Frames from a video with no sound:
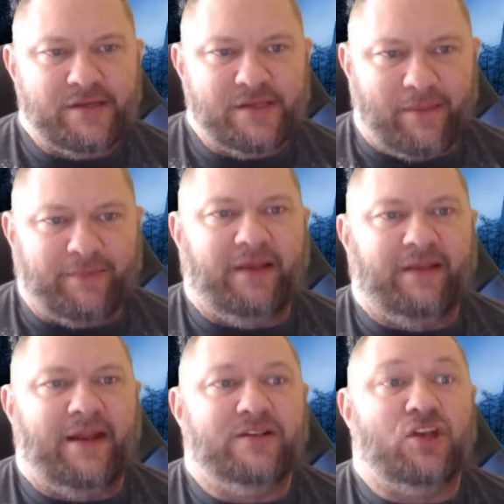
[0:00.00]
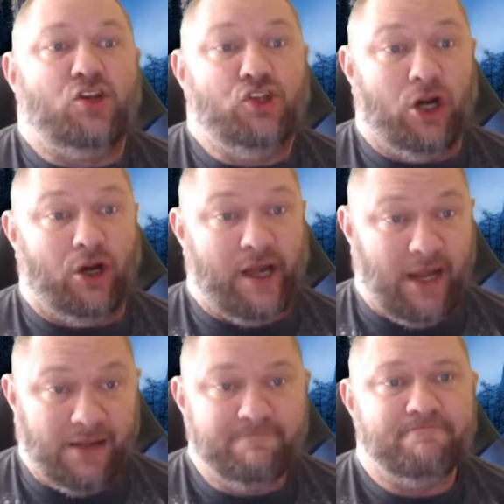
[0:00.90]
something that is a journey,